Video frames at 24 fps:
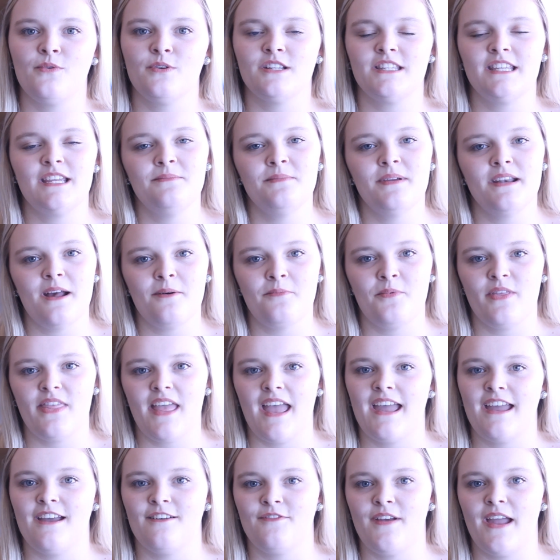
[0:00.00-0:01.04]
were teaming up with
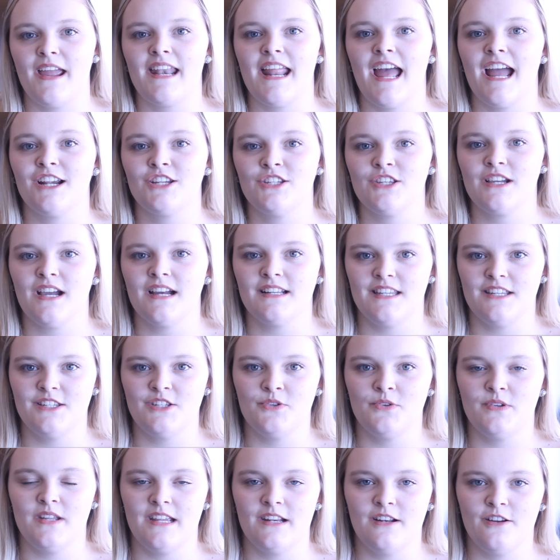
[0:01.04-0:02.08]
AFA, and actually got to
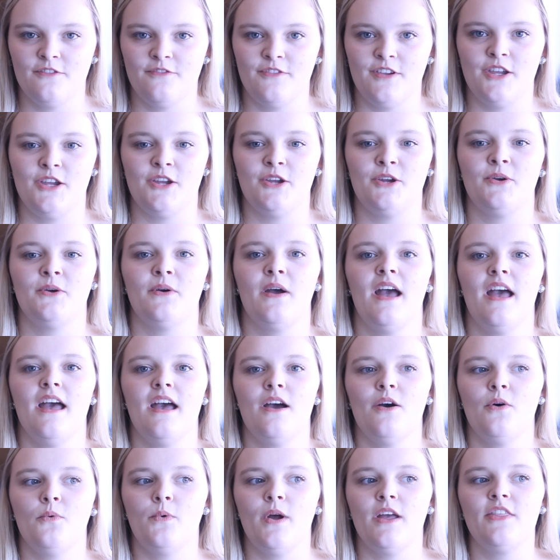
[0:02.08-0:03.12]
do an
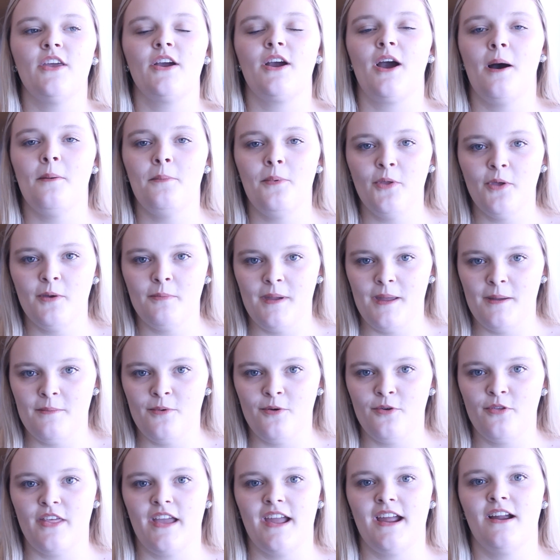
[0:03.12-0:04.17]
interview with a couple of
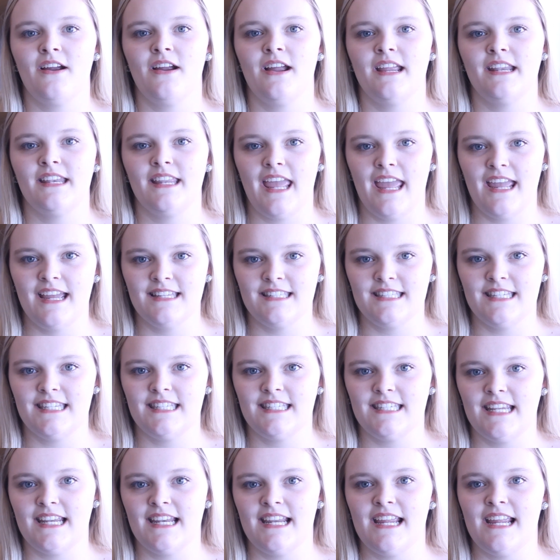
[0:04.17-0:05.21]
people there in
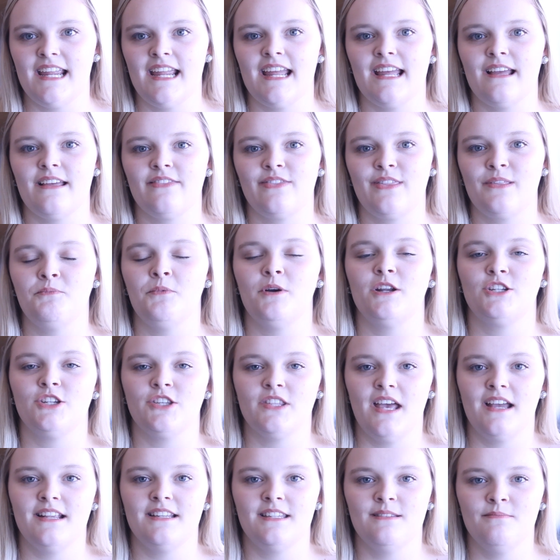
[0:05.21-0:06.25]
Kansas City,
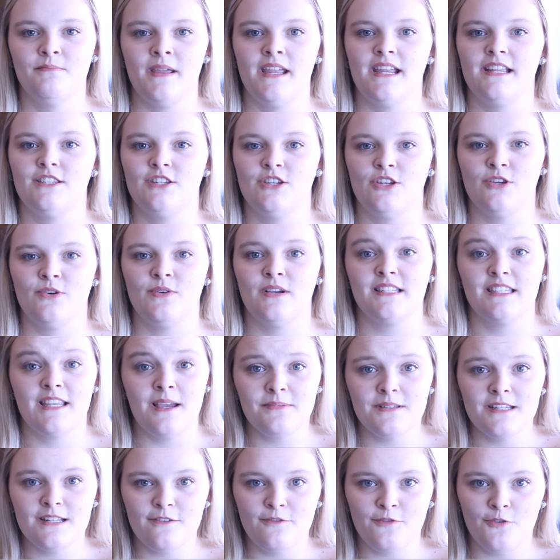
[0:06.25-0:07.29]
which led me to
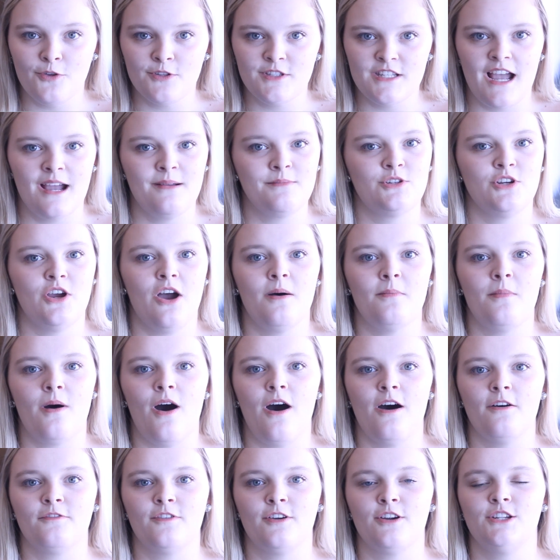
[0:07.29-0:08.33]
accepting a full-time job
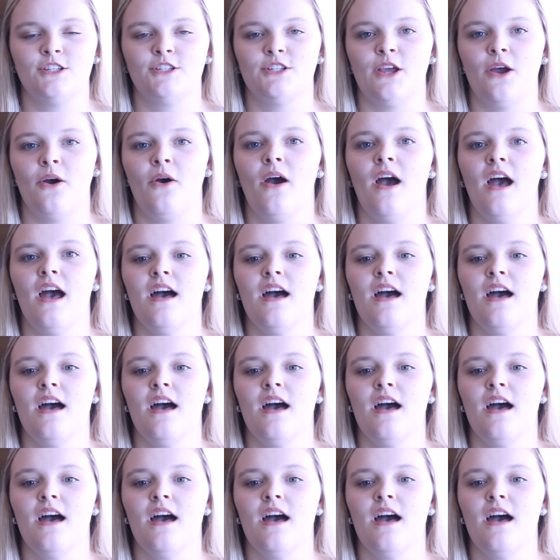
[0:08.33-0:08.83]
offer. So